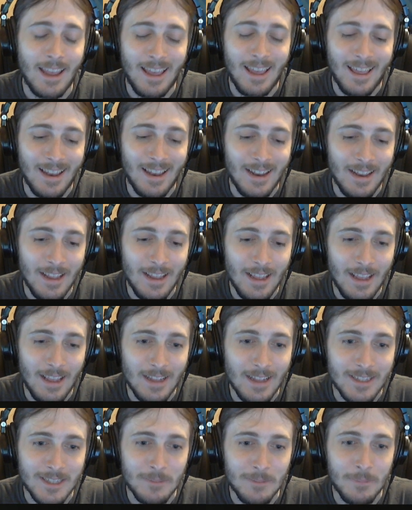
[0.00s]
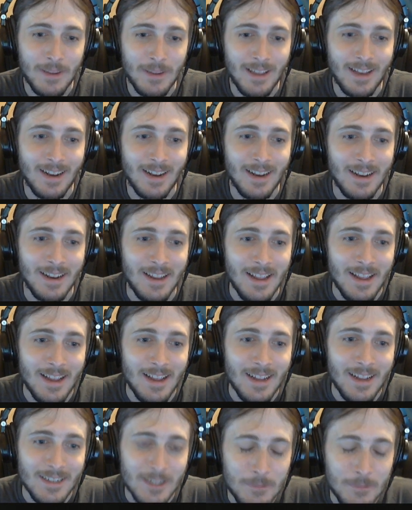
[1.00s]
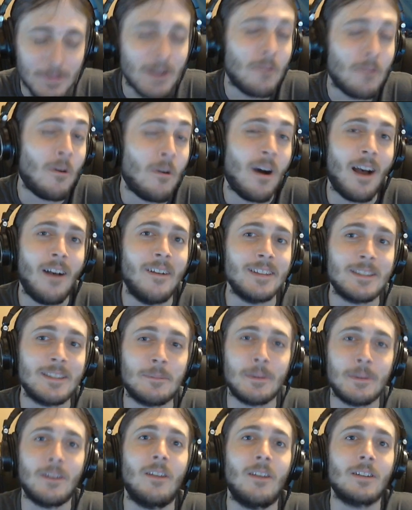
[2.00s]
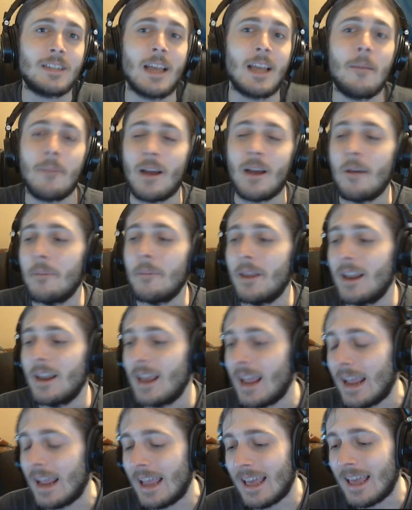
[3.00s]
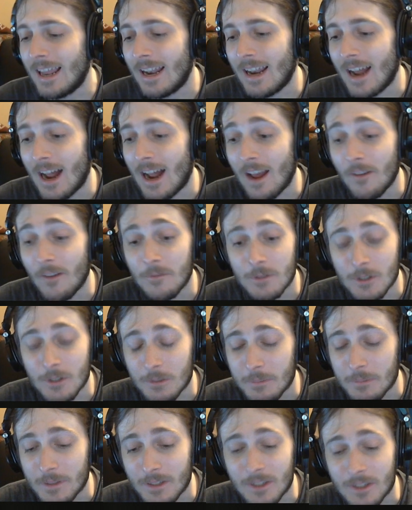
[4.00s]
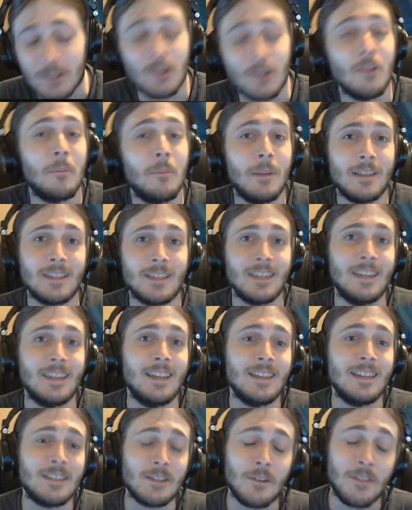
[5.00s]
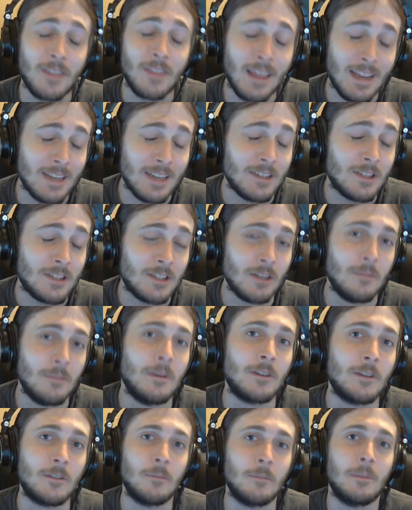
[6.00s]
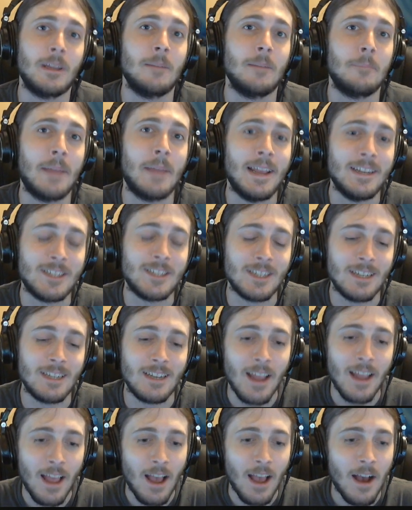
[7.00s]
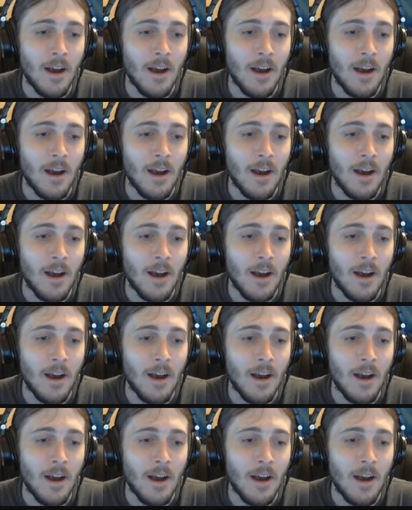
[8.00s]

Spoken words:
And it's been a while. It's been a long time coming, and I've just been so busy. So thank you so much for being patient.